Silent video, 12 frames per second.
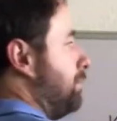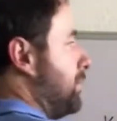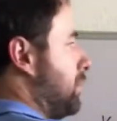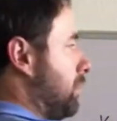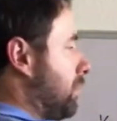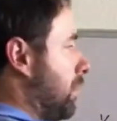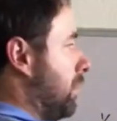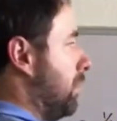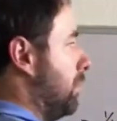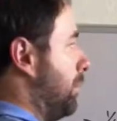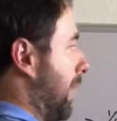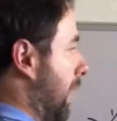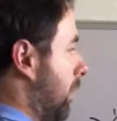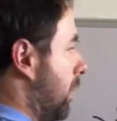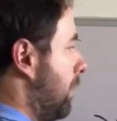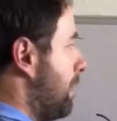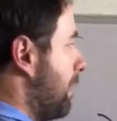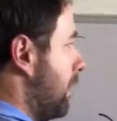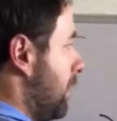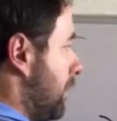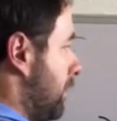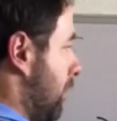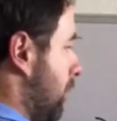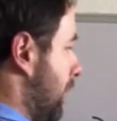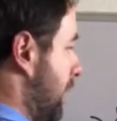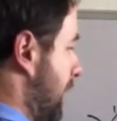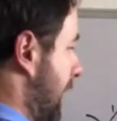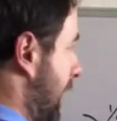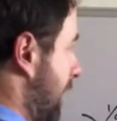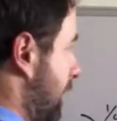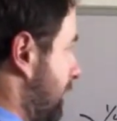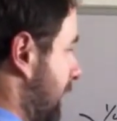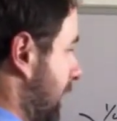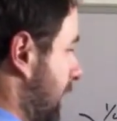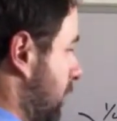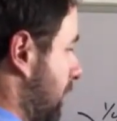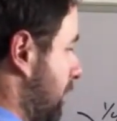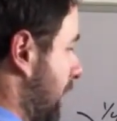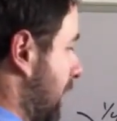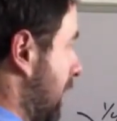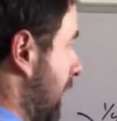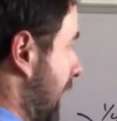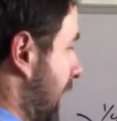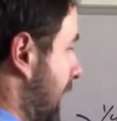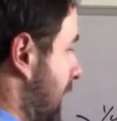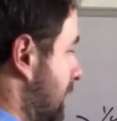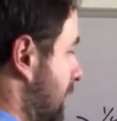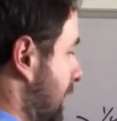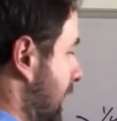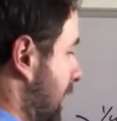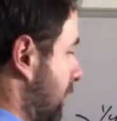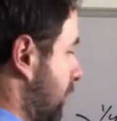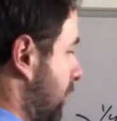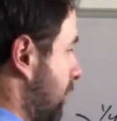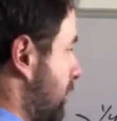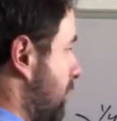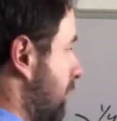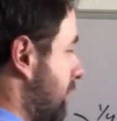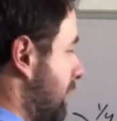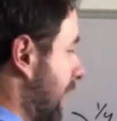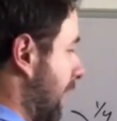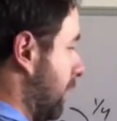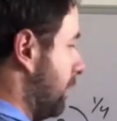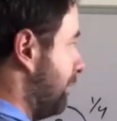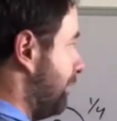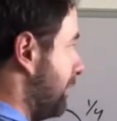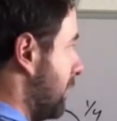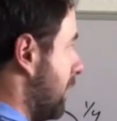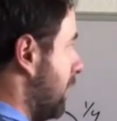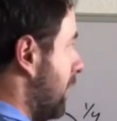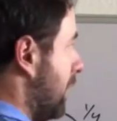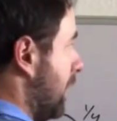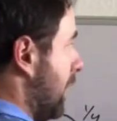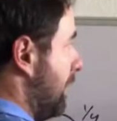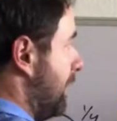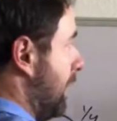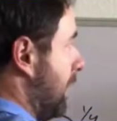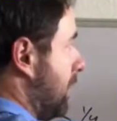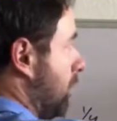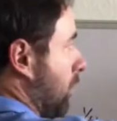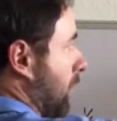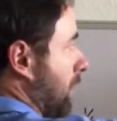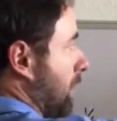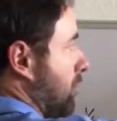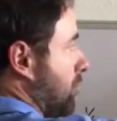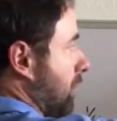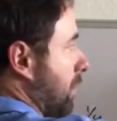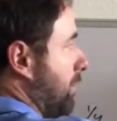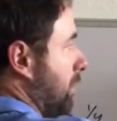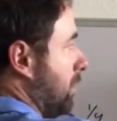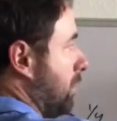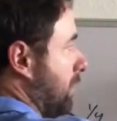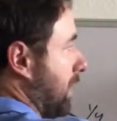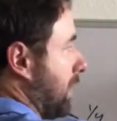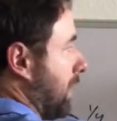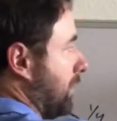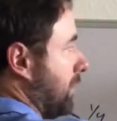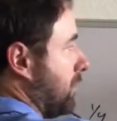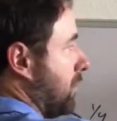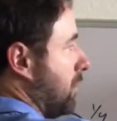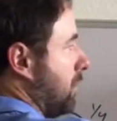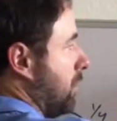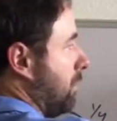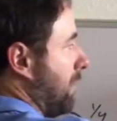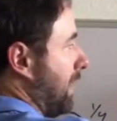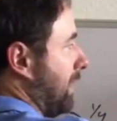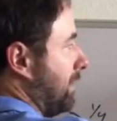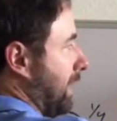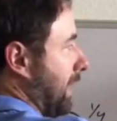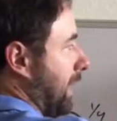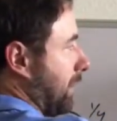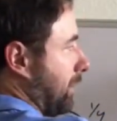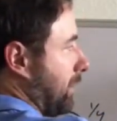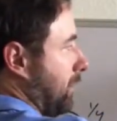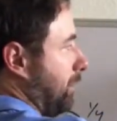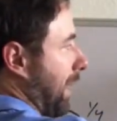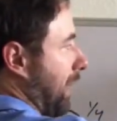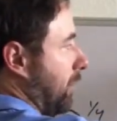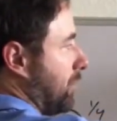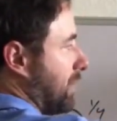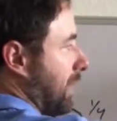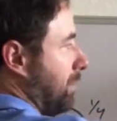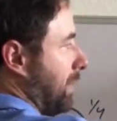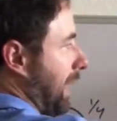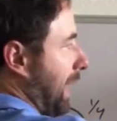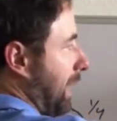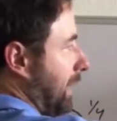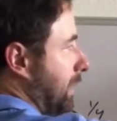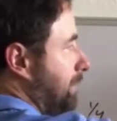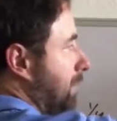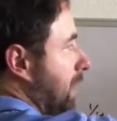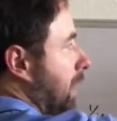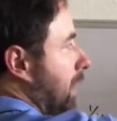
to the power. So we bring our a to the x/2 down. And then we're going to distribute, because the 2 minus x, these powers can't be added,